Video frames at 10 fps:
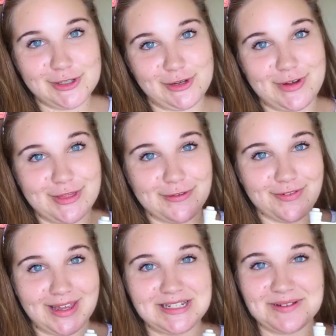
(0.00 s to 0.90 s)
So in The
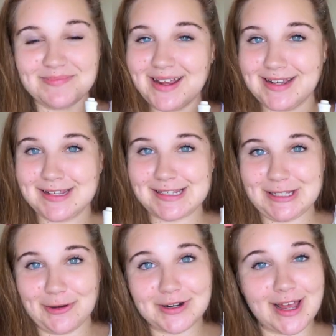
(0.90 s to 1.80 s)
Phantom Menace,
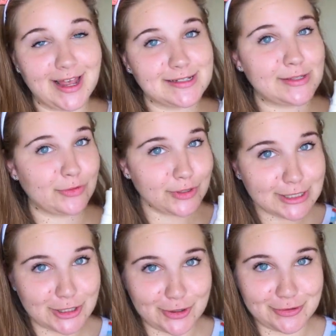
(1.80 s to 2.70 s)
Yoda has three
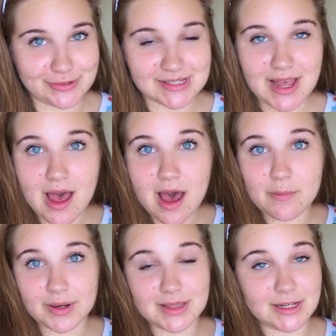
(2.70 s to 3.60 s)
toes,
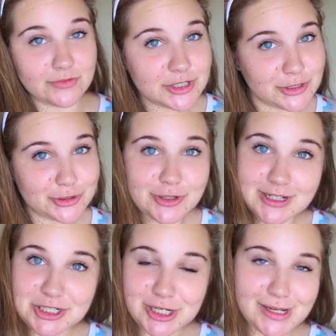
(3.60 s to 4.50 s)
but in the original
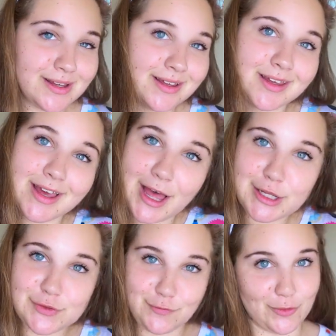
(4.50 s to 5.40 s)
trilogy, he
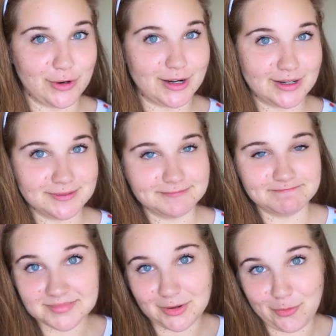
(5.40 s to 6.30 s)
has four.
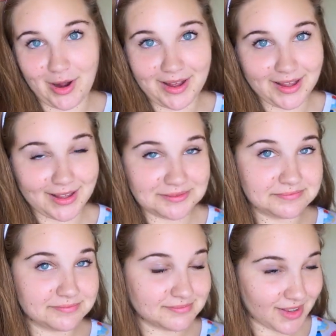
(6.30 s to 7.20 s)
Why?
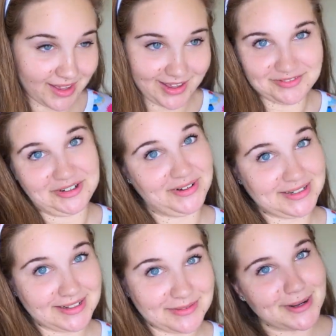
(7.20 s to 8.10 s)
I have no
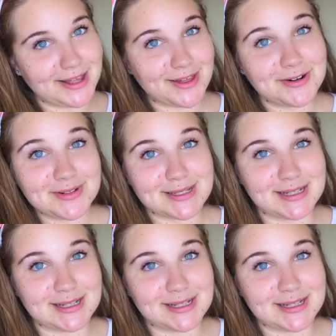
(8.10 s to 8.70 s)
idea, but I thought it was